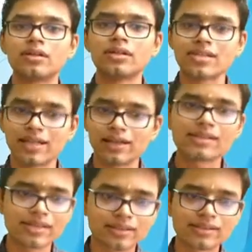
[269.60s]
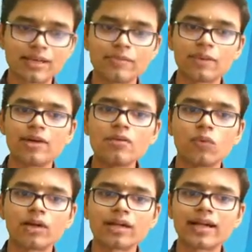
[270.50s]
So let's take the same number,
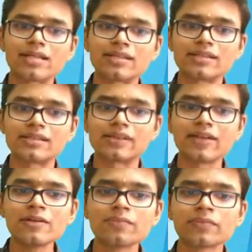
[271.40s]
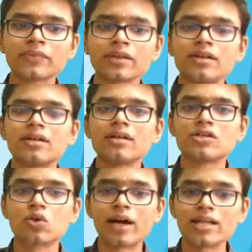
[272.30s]
167.
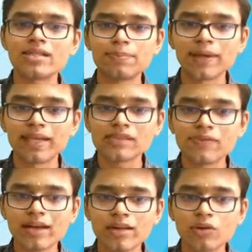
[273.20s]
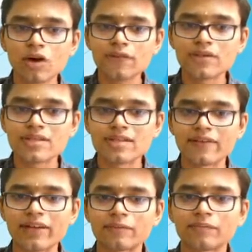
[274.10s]
So what is the place value of
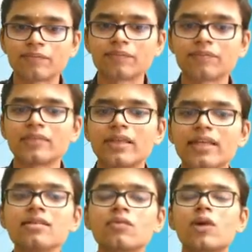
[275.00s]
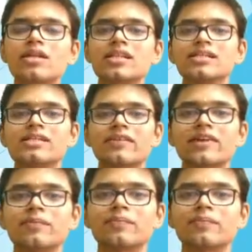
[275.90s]
7 in 167?